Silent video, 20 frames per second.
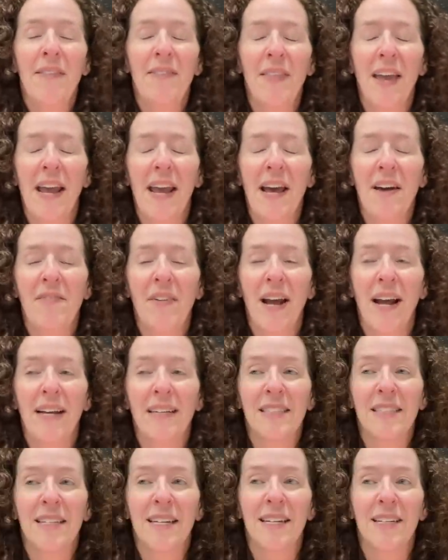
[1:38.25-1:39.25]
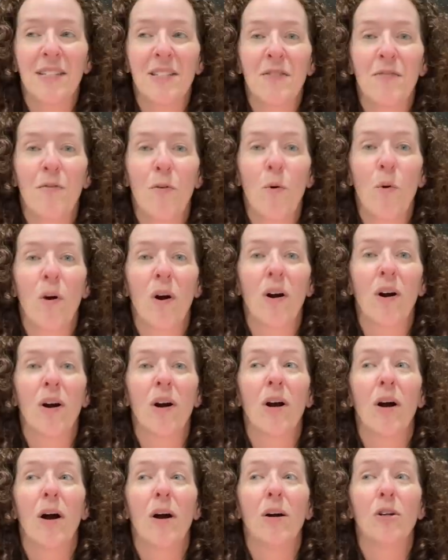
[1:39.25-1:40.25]
they have asked us
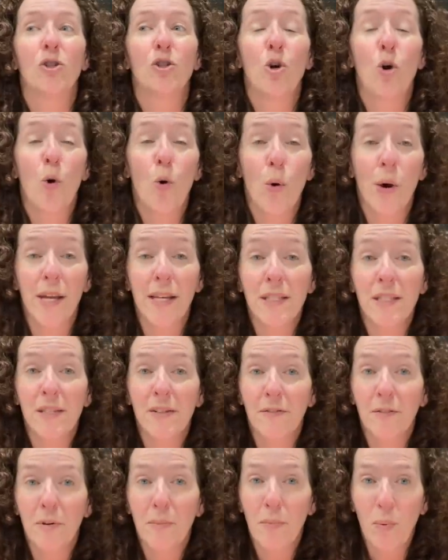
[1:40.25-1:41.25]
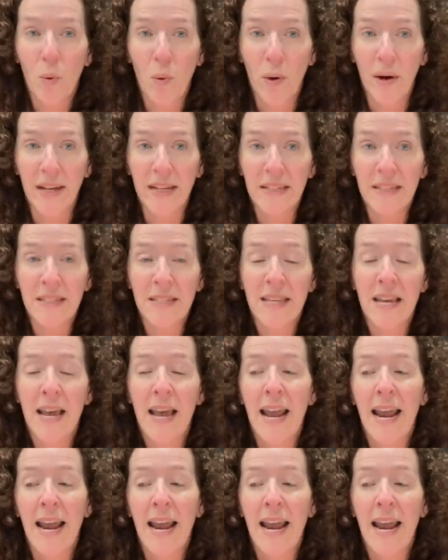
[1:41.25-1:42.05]
for toys for boys,